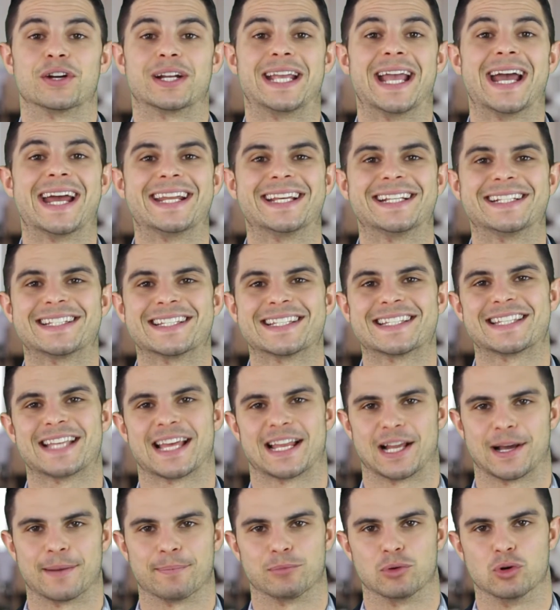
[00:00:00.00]
Forgetting to
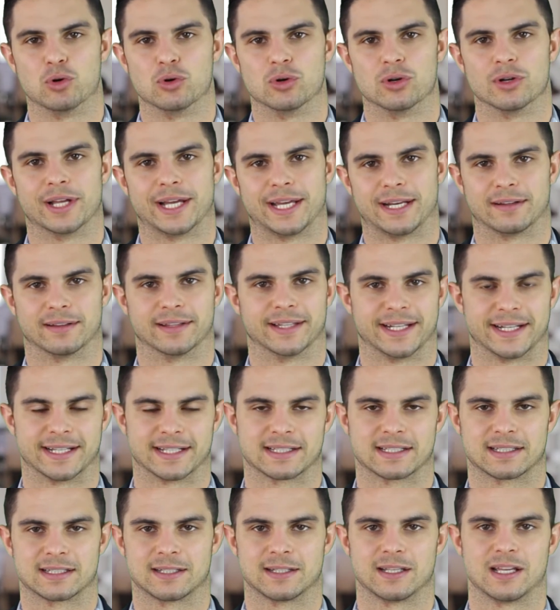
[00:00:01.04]
set up Google
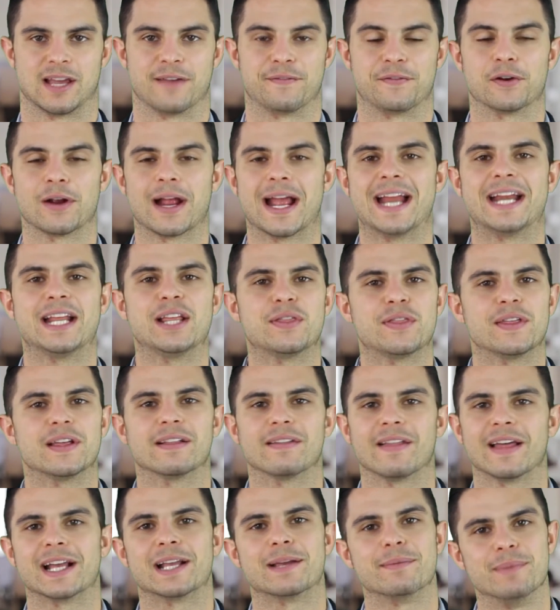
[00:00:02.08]
Analytics. If you're
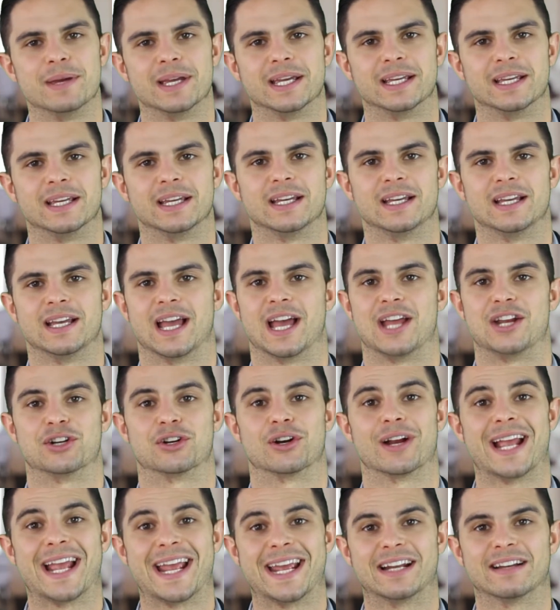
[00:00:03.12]
anything like me and
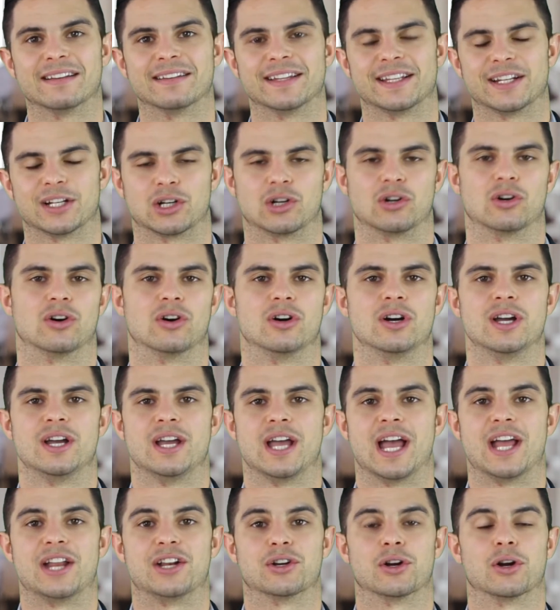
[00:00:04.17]
you're analytical
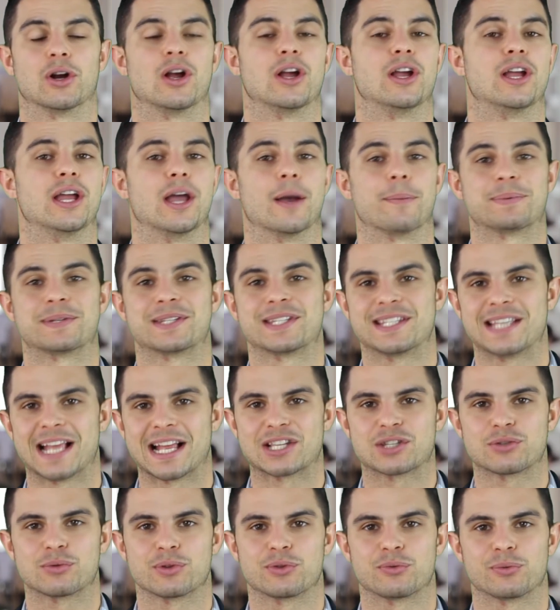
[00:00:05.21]
and you're
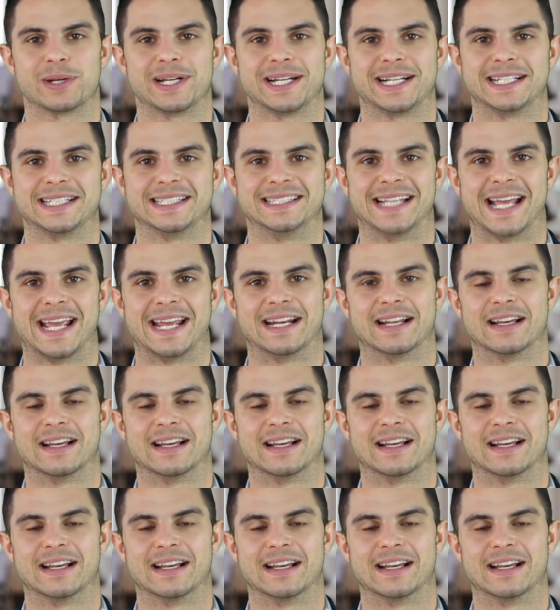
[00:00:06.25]
obsessed with reading